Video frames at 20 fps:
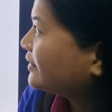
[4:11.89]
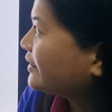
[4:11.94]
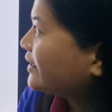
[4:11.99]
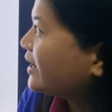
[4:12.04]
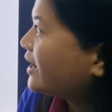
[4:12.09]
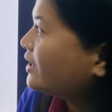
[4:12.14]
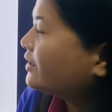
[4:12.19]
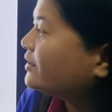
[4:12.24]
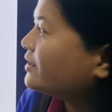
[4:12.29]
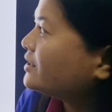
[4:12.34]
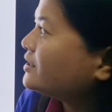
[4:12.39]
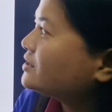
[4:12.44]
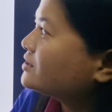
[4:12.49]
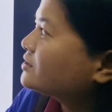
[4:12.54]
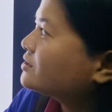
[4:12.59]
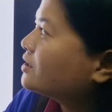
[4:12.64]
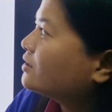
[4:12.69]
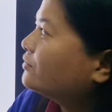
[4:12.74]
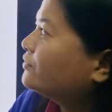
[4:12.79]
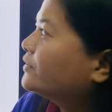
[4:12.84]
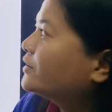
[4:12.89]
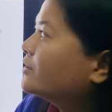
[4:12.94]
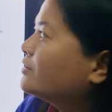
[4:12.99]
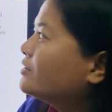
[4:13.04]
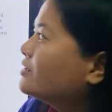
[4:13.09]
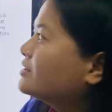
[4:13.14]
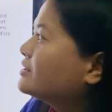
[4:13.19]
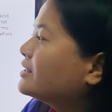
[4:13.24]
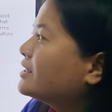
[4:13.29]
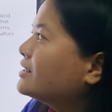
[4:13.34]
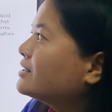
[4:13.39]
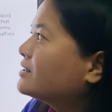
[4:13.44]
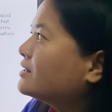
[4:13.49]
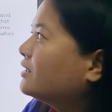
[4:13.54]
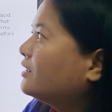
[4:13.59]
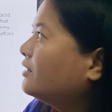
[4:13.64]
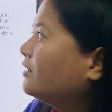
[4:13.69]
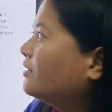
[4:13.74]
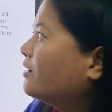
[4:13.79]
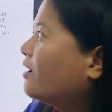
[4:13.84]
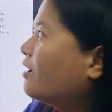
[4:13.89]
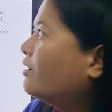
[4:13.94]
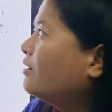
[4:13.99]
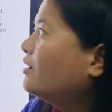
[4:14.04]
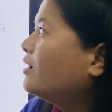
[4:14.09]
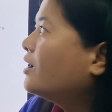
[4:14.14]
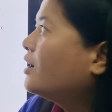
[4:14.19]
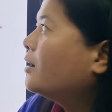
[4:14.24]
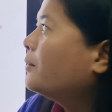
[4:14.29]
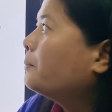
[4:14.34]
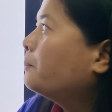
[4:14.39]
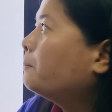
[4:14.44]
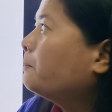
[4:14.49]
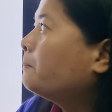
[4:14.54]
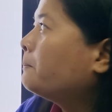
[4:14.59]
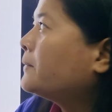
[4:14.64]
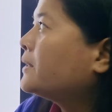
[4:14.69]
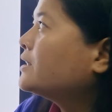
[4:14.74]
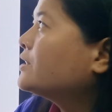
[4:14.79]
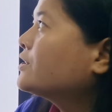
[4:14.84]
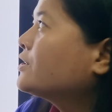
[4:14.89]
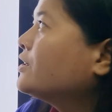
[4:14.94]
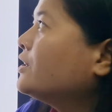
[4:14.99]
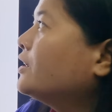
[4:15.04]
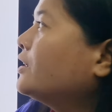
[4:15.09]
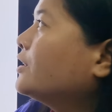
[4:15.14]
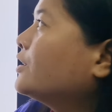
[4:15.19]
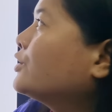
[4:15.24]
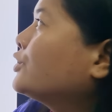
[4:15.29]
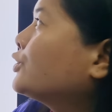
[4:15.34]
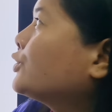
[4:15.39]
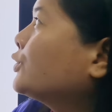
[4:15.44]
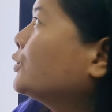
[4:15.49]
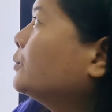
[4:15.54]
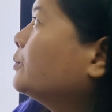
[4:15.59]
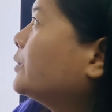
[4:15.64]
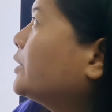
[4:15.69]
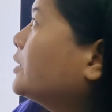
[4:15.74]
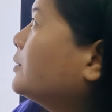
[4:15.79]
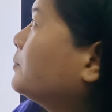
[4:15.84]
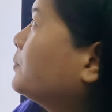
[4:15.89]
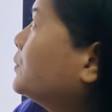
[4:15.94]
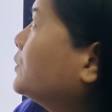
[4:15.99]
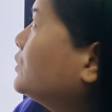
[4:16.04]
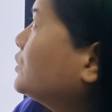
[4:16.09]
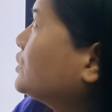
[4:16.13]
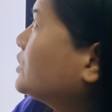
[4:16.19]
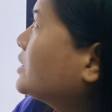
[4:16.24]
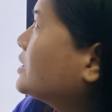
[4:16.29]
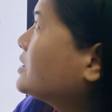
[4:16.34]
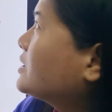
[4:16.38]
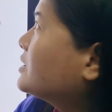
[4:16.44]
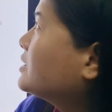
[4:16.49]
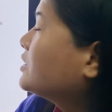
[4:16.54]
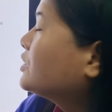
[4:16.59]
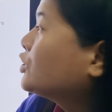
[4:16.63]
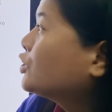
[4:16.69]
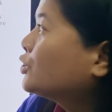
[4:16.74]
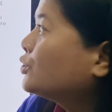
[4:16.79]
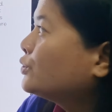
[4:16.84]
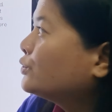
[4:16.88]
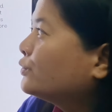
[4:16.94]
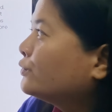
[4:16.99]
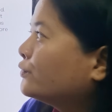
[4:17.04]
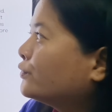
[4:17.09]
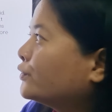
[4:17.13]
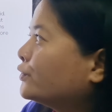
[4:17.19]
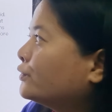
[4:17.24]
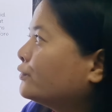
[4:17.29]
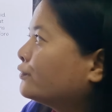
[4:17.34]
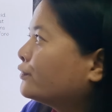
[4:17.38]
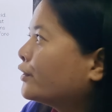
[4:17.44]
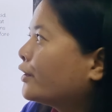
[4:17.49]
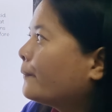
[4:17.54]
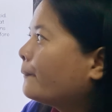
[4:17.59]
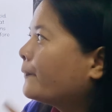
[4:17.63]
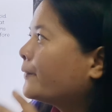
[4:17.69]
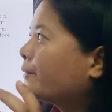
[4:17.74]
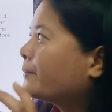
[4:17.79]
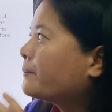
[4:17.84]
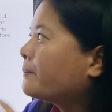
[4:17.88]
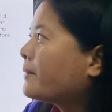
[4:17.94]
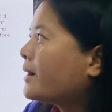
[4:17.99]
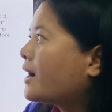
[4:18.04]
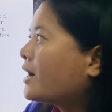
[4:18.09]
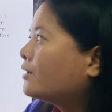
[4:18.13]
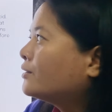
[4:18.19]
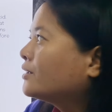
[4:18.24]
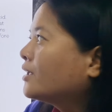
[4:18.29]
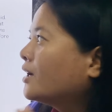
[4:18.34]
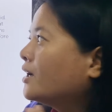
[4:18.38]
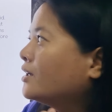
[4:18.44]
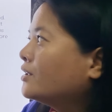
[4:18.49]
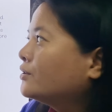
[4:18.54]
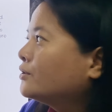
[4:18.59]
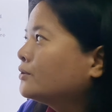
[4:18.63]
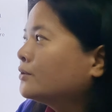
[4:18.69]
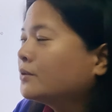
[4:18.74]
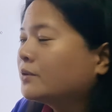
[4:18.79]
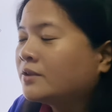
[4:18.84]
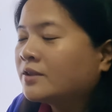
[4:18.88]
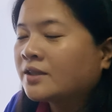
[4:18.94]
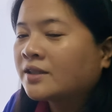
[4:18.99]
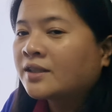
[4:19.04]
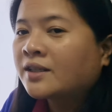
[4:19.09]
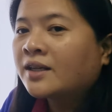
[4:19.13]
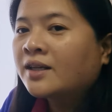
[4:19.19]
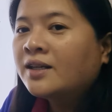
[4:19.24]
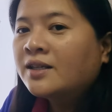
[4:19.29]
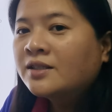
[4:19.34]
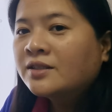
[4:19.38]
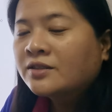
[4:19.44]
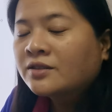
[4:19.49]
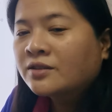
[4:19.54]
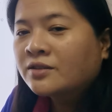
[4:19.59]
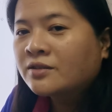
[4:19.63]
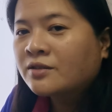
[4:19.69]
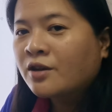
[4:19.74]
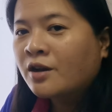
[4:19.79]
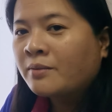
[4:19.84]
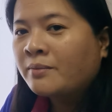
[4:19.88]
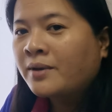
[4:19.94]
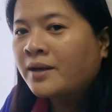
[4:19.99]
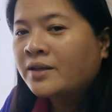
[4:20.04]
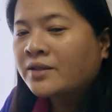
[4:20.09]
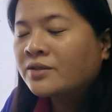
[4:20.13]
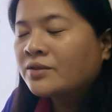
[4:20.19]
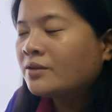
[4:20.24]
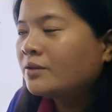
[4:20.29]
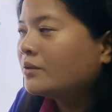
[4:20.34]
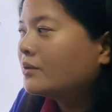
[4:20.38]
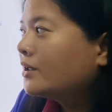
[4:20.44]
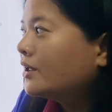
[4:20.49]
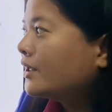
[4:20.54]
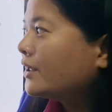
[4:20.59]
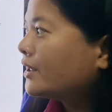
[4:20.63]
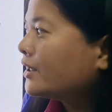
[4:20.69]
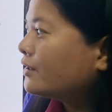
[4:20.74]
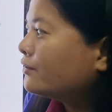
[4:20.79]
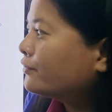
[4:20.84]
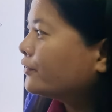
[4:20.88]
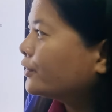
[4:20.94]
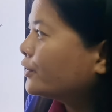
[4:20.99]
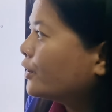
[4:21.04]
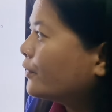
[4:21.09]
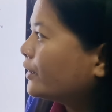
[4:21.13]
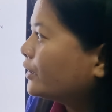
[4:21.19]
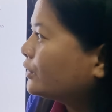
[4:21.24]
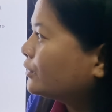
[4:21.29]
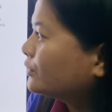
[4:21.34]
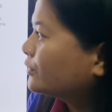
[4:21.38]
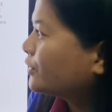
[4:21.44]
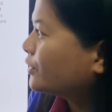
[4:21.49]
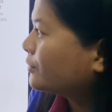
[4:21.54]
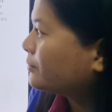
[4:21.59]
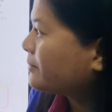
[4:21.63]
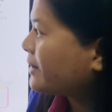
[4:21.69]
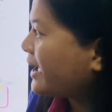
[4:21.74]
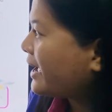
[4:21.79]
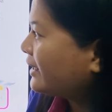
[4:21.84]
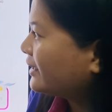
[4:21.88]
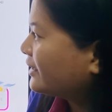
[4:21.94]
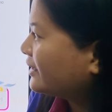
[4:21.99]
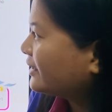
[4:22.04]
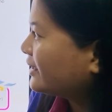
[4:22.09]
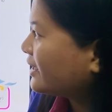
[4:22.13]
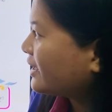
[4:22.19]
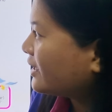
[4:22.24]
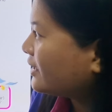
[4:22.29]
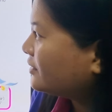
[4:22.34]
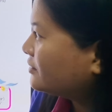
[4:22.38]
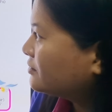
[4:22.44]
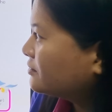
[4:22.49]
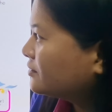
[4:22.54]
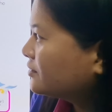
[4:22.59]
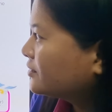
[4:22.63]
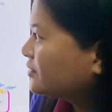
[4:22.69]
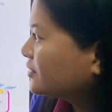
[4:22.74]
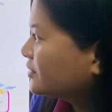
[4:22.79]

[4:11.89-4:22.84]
now the esophagus is a long muscular tube that pushes the chewed food from the mouth to the stomach. So if we're going to go back again